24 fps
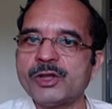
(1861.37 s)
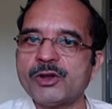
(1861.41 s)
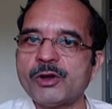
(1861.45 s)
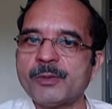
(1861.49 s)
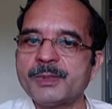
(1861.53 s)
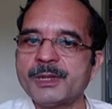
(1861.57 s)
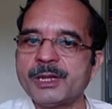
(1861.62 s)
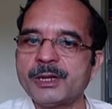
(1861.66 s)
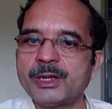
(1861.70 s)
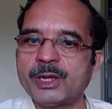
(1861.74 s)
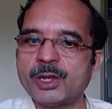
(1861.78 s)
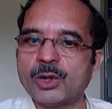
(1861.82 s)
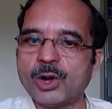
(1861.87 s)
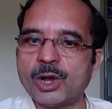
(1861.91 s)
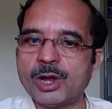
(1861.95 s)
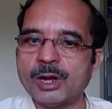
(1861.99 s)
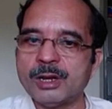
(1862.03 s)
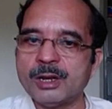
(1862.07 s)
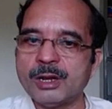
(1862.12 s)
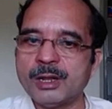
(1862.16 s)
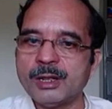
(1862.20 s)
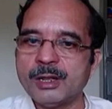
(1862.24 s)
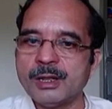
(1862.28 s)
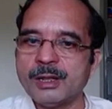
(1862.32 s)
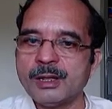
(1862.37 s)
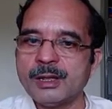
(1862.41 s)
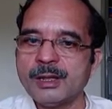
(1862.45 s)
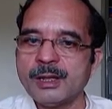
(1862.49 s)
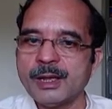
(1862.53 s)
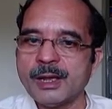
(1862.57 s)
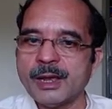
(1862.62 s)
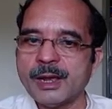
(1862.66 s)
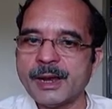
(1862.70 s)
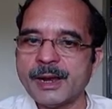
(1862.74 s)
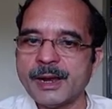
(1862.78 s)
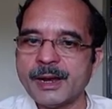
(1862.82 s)
of the neuron,
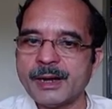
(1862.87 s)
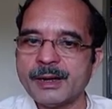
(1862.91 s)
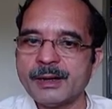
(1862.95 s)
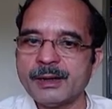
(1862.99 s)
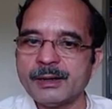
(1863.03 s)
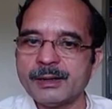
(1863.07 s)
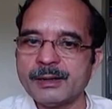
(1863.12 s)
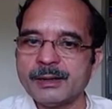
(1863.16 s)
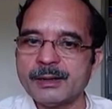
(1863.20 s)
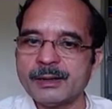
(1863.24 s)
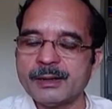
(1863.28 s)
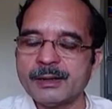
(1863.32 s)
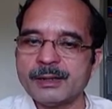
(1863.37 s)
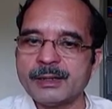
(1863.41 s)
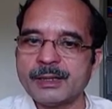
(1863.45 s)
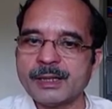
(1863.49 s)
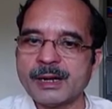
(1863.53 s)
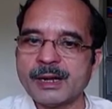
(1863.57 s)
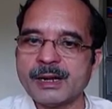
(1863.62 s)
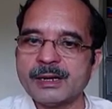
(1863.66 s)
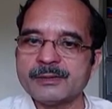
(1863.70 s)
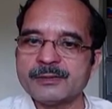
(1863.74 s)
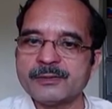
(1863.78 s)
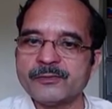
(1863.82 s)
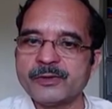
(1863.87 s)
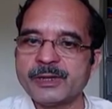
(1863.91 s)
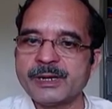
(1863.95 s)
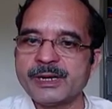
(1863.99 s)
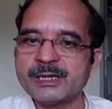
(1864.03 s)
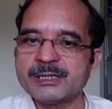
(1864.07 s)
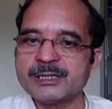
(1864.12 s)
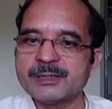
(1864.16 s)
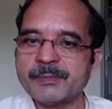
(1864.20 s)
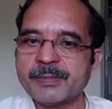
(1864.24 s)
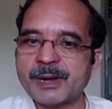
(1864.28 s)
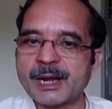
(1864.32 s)
and there are
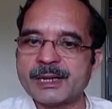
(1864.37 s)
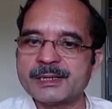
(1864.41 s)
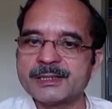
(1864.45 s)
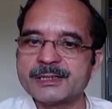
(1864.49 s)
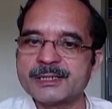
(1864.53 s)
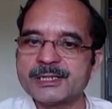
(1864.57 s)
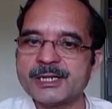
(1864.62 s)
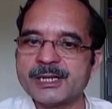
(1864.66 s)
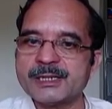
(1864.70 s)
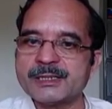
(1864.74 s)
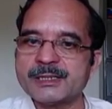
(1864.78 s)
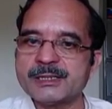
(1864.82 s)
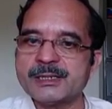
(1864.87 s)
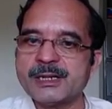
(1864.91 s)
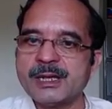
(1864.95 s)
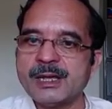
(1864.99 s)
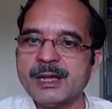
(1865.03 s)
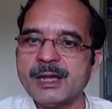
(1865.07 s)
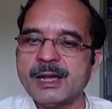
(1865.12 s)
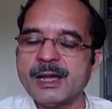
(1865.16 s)
various branches,